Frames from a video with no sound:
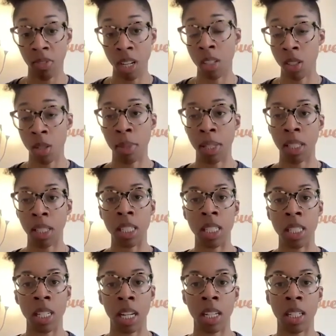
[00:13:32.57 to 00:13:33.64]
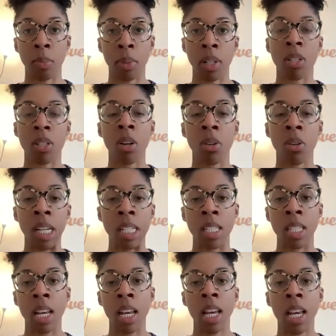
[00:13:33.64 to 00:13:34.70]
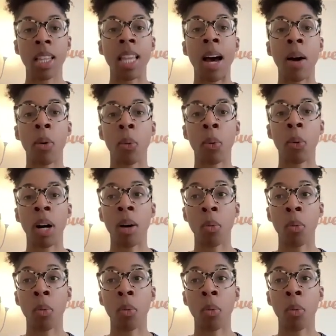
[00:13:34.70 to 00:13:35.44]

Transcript: ultimately distinct personas that